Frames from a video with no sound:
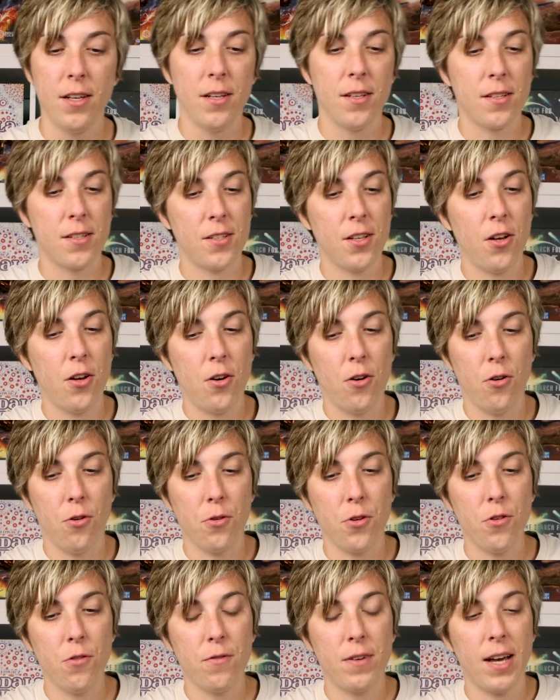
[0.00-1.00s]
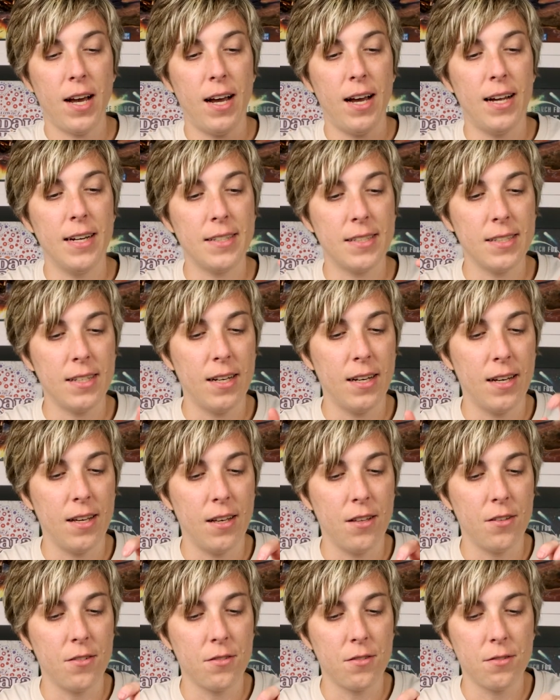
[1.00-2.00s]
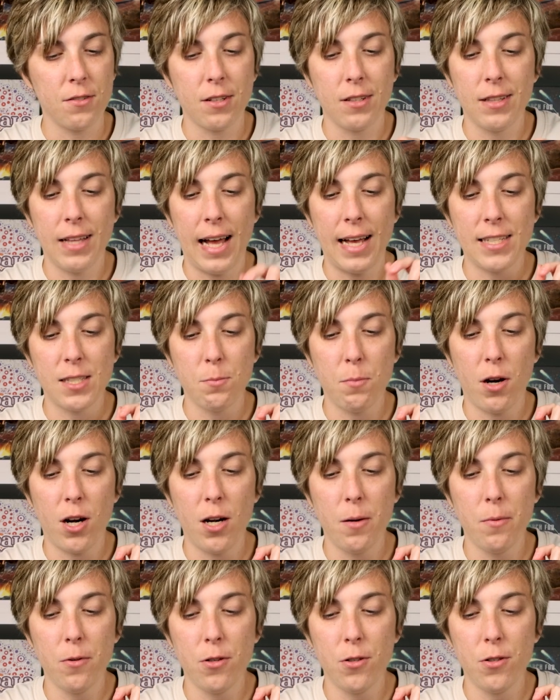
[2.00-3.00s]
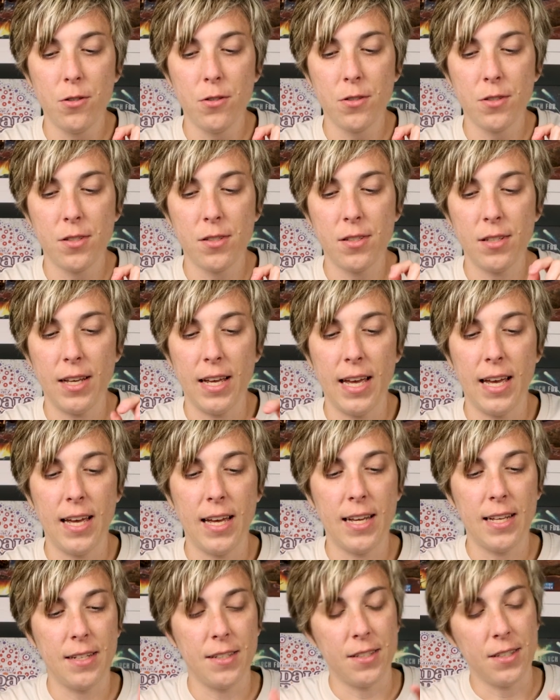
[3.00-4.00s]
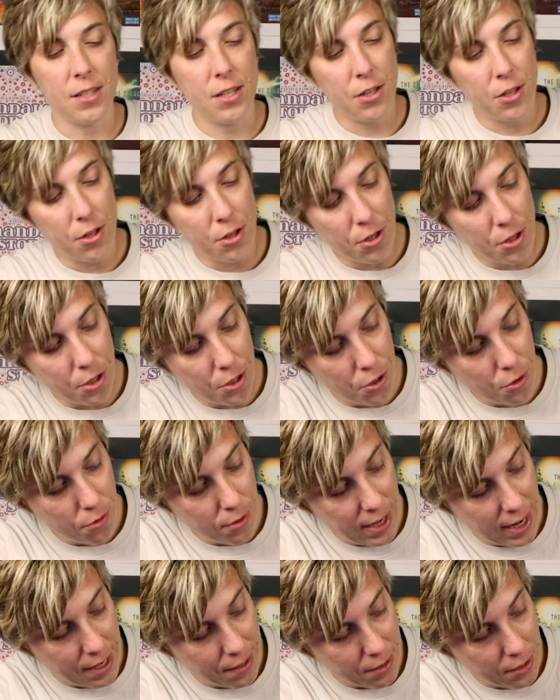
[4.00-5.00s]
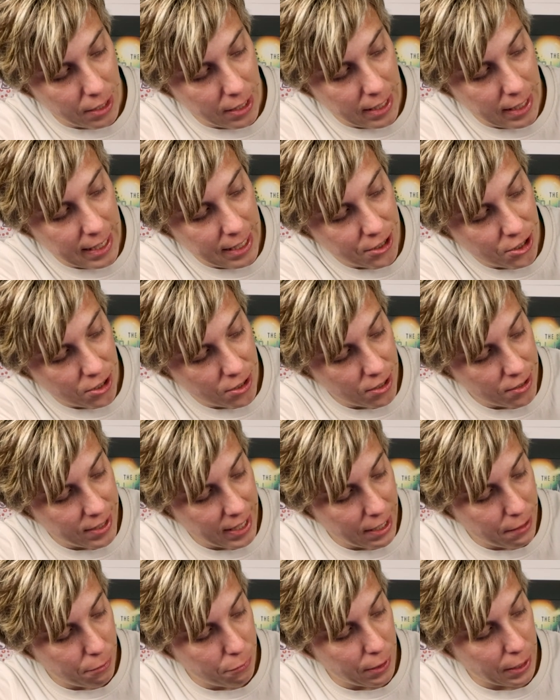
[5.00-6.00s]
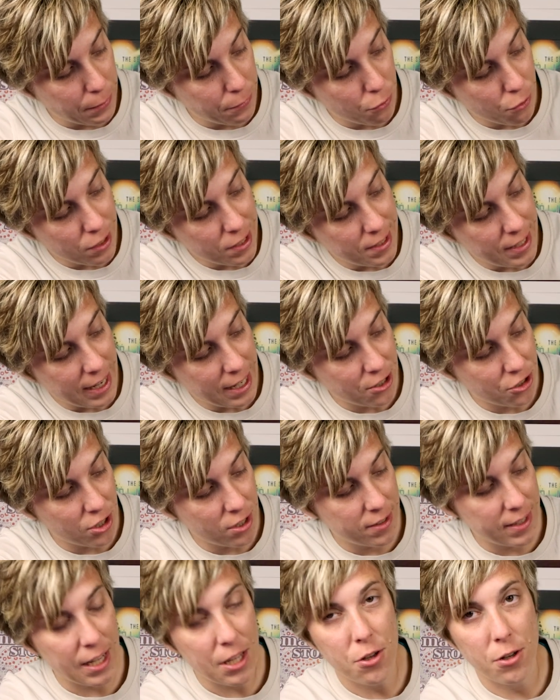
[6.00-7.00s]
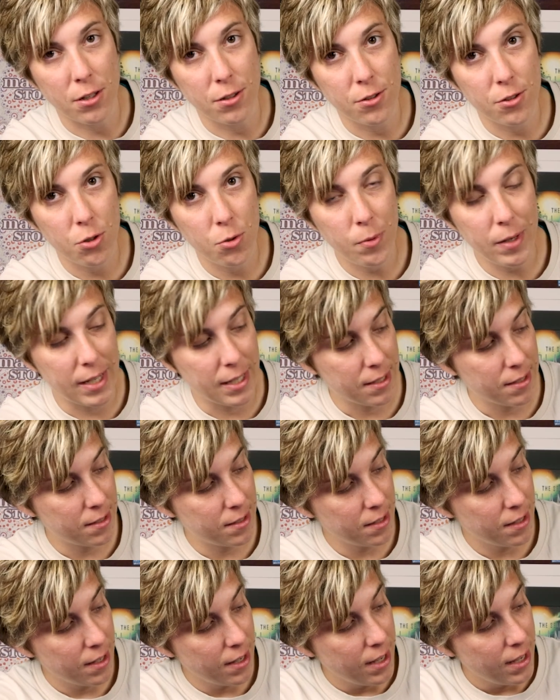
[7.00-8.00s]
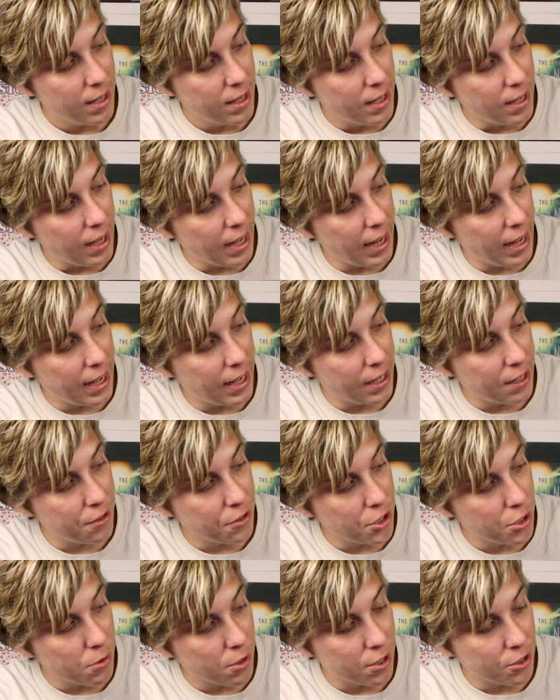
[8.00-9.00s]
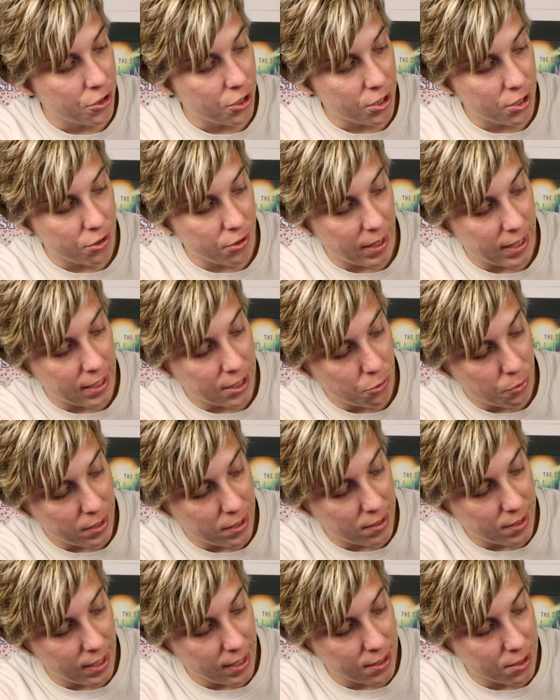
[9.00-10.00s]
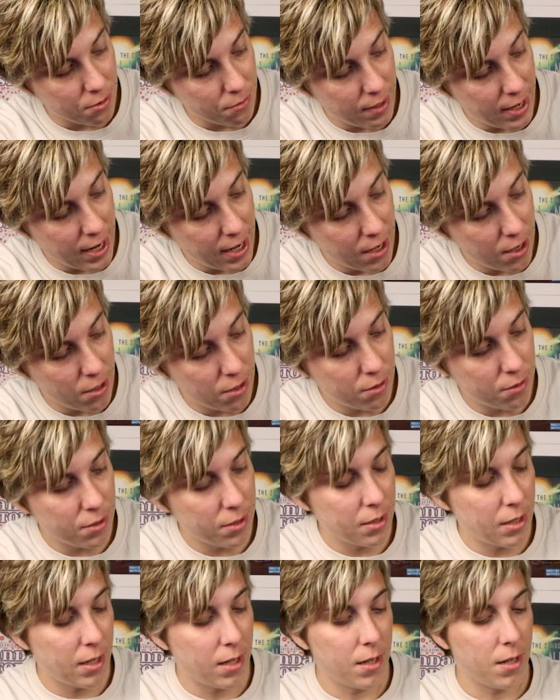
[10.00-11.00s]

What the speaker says: So you got glass marbles, and you got each set like 4 sections that you can twist, and you are just trying to twist things around.